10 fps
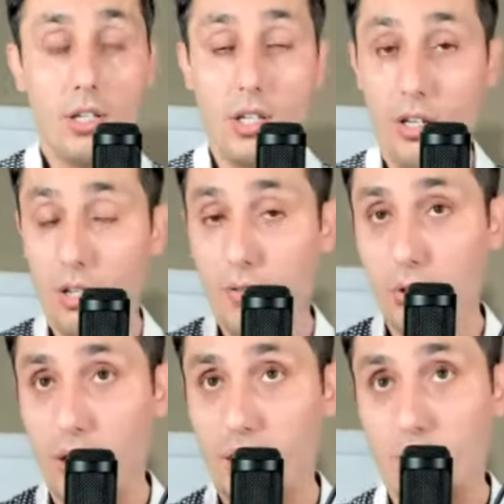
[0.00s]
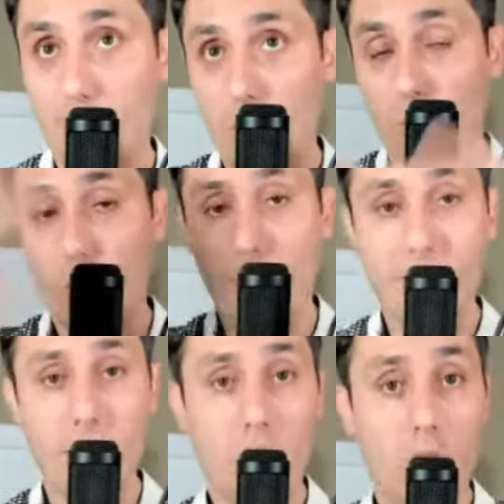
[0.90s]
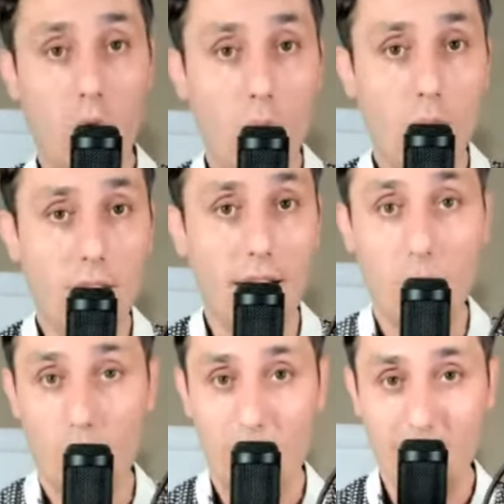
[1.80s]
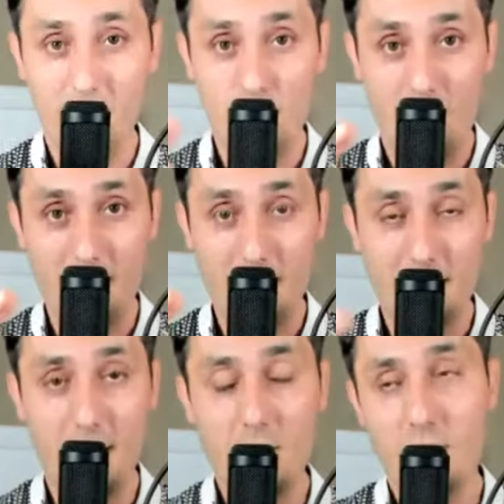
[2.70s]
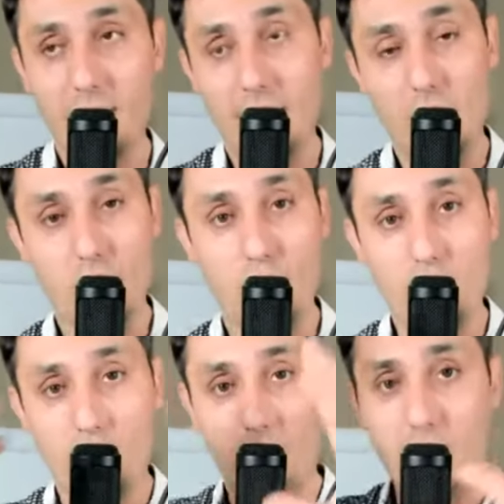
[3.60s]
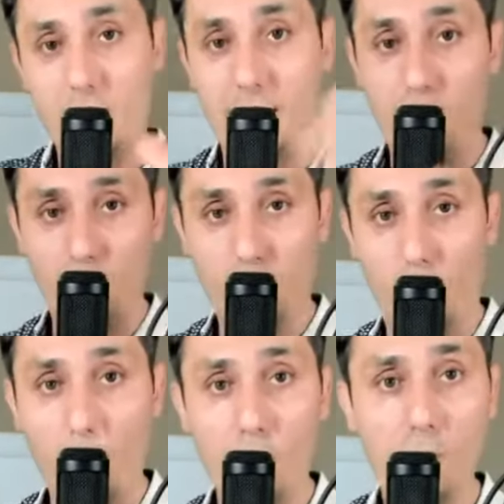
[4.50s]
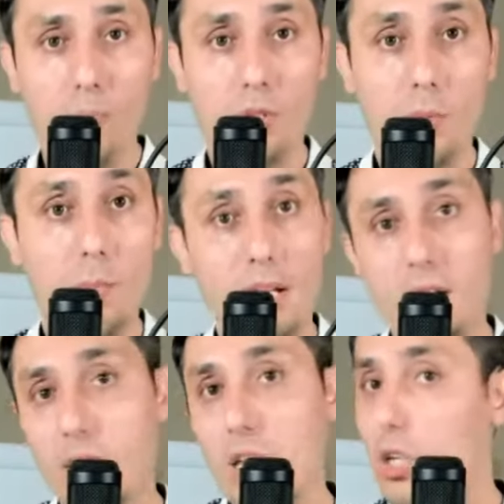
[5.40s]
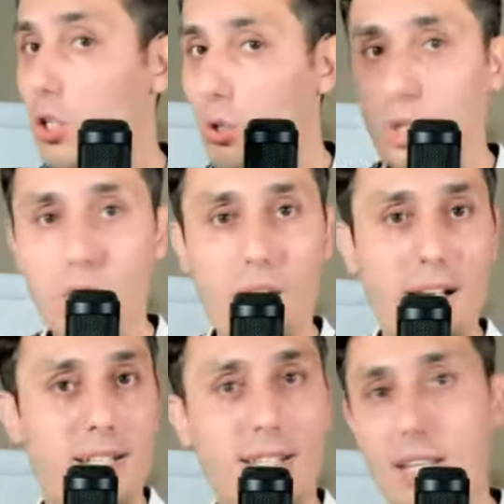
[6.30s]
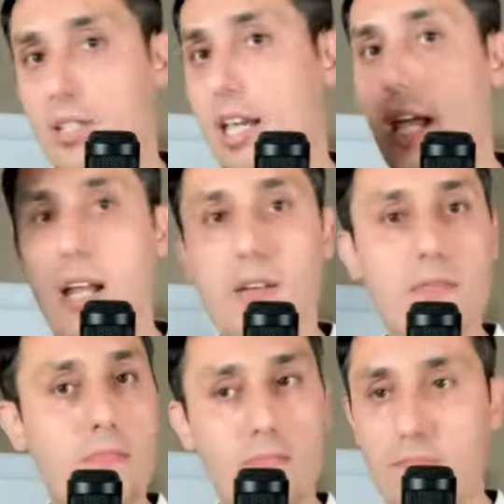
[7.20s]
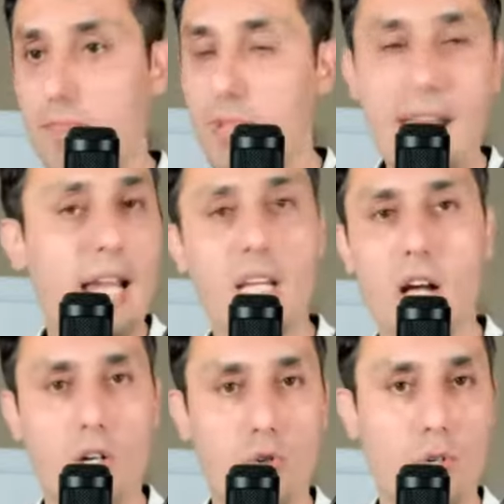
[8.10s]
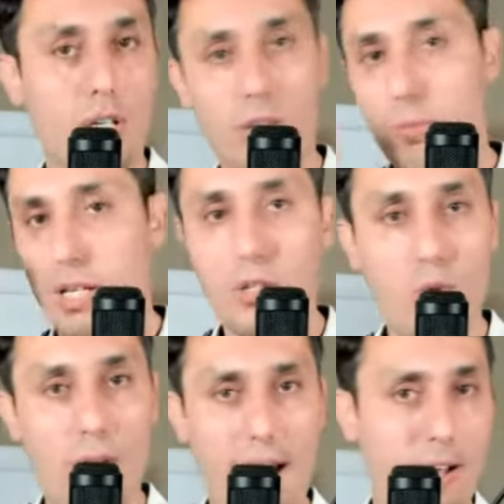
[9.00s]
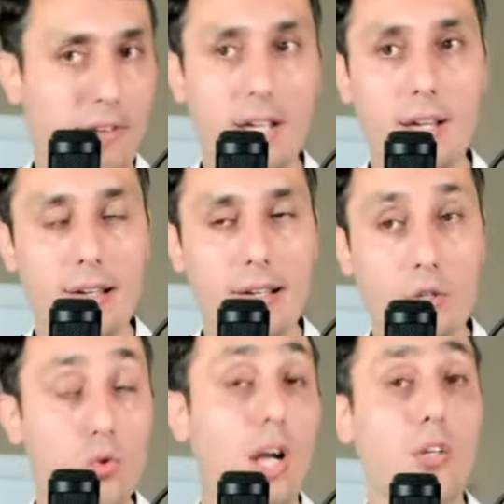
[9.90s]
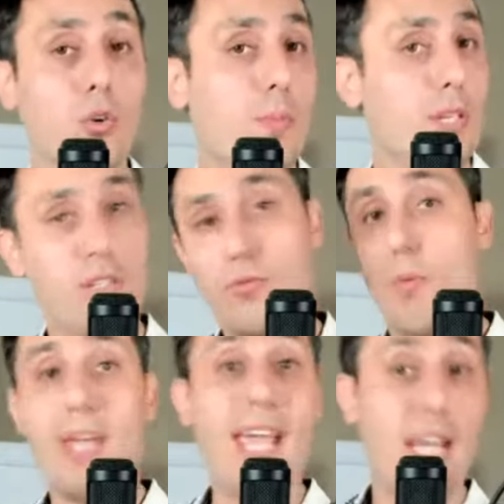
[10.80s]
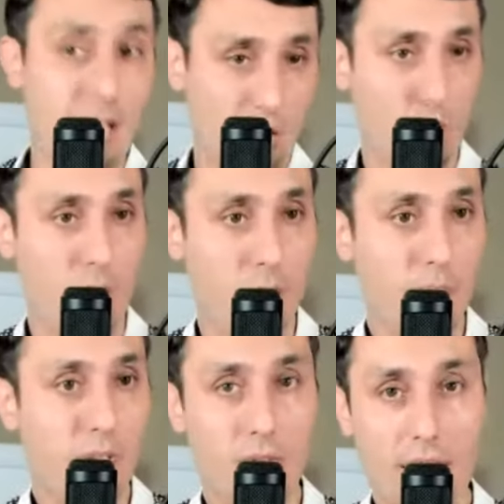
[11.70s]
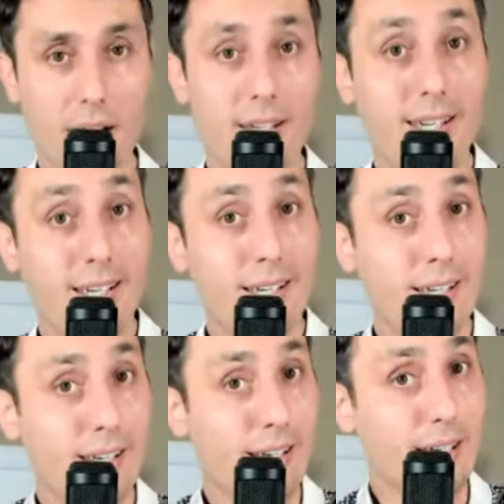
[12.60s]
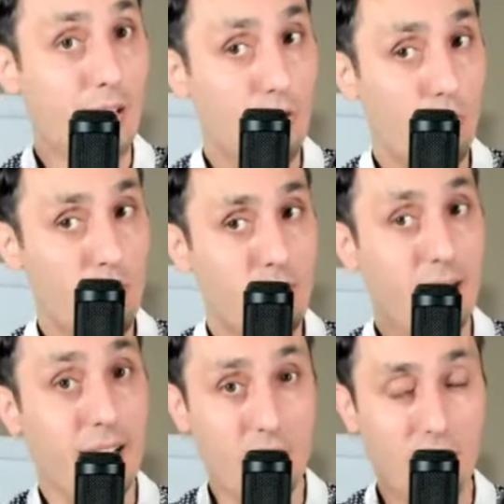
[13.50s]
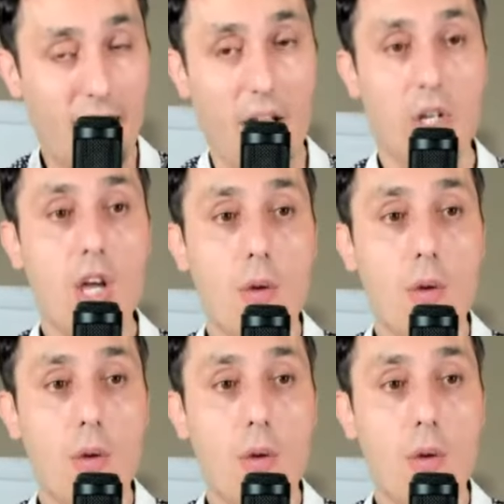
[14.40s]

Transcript: If you like, Kamal, what about the globally and what about the United States? Let's switch it. Let's say for global, meaning including United States and any country, meaning you have you're running your business from any country, right? And here's the reason, and here's the cash.